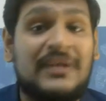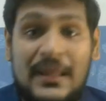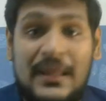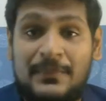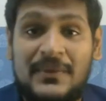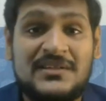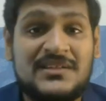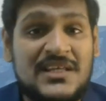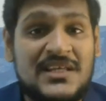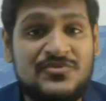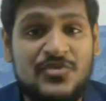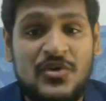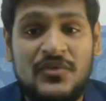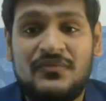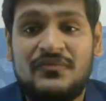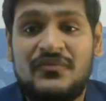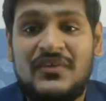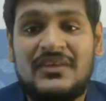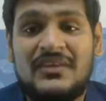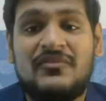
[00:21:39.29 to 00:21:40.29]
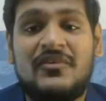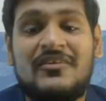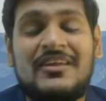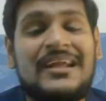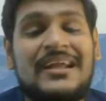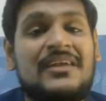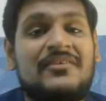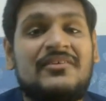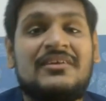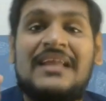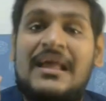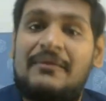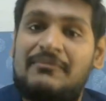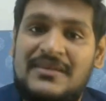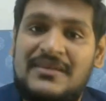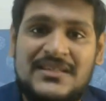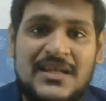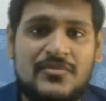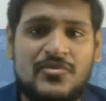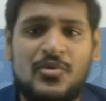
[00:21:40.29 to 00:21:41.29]
Laplace transform. With we will end with
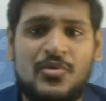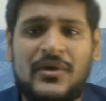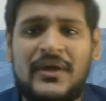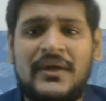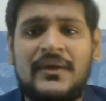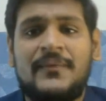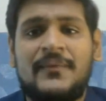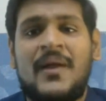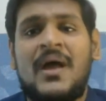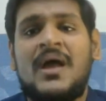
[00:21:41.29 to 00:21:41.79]
Laplace transform. Okay.